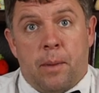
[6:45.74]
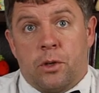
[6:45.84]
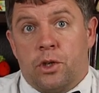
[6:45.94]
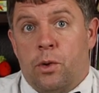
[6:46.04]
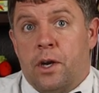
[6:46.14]

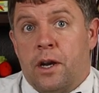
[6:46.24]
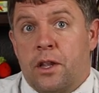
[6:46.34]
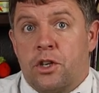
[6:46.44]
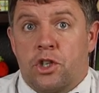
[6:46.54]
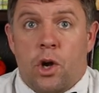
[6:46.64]
people tuned
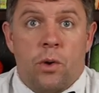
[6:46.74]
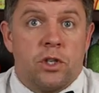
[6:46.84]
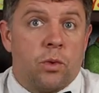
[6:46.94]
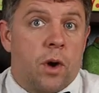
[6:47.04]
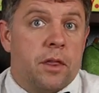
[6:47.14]
into the
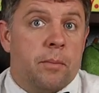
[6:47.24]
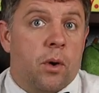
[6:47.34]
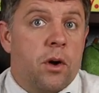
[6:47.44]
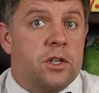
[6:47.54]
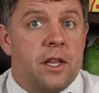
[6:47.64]
shows and read the
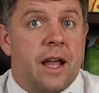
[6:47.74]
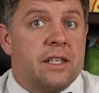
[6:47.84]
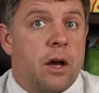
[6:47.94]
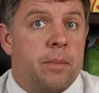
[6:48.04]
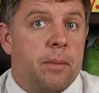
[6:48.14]
books, and
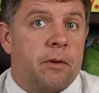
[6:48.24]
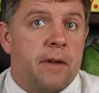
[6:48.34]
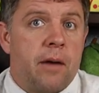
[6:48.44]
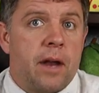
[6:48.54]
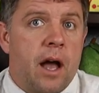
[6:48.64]
that's how people
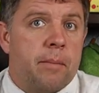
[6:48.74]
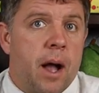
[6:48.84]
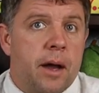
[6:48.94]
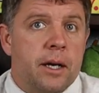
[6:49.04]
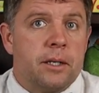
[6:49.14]
found out
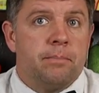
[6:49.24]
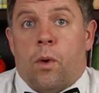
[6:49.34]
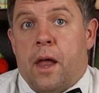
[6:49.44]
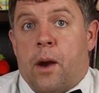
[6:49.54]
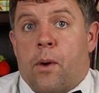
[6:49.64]
about it.
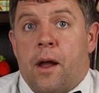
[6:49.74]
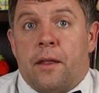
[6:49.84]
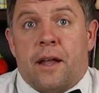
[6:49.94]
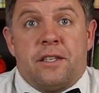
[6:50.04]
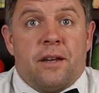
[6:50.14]
Well, anyway,
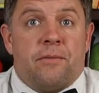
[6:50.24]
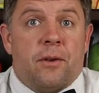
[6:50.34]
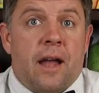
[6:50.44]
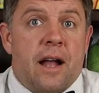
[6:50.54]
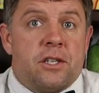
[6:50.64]
that's it
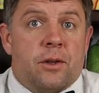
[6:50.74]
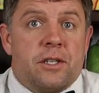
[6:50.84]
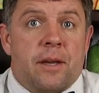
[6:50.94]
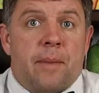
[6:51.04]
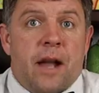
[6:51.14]
for that, so
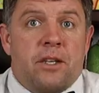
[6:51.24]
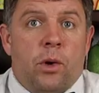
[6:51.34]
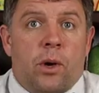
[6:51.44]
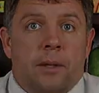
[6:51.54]
let's get back to